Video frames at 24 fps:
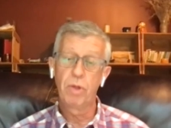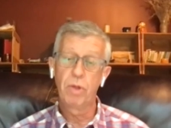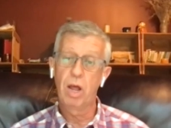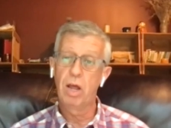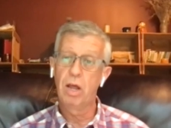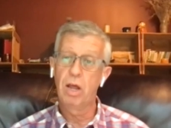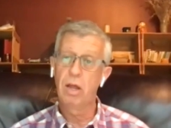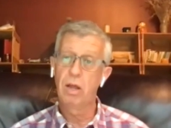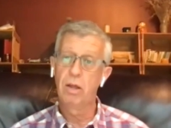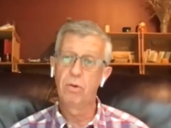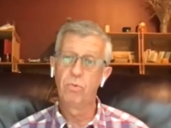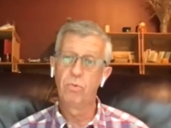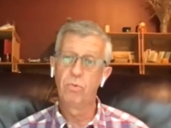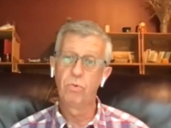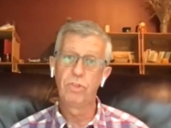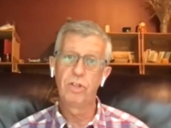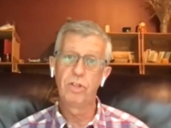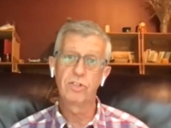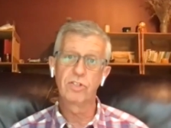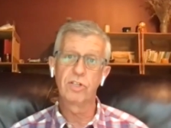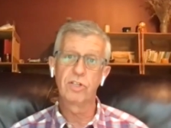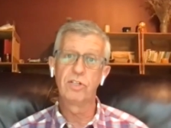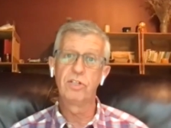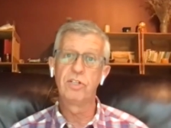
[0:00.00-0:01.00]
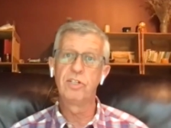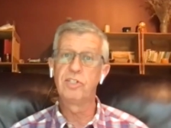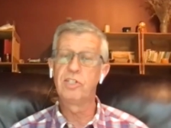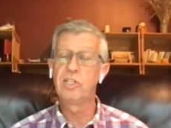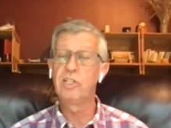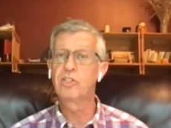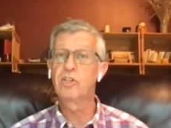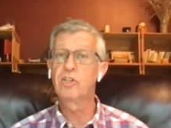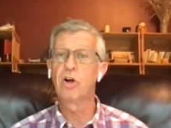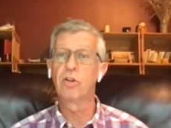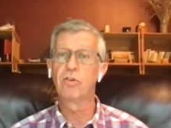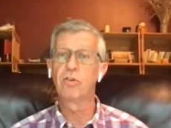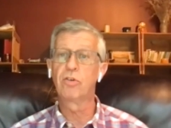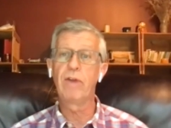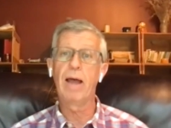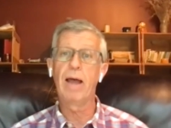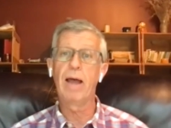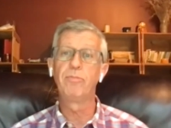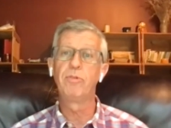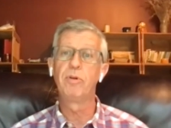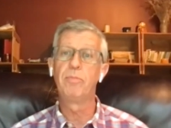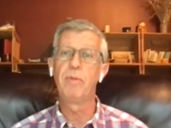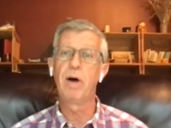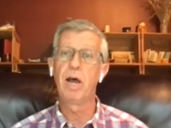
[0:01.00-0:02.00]
Uh, there's a disease called
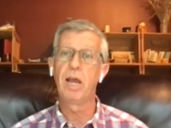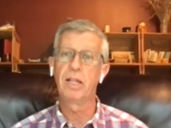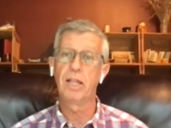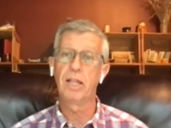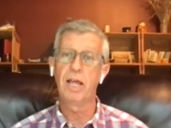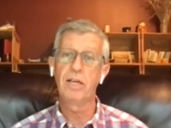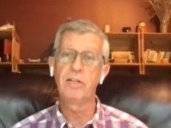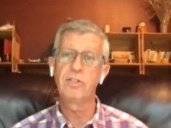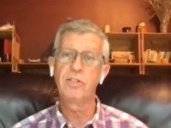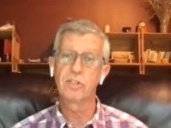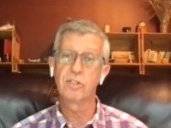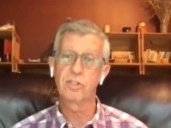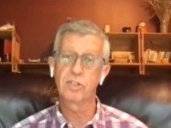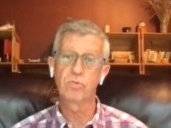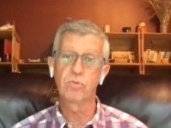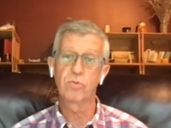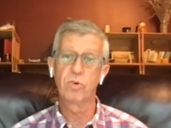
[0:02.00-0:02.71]
rhabdomyolysis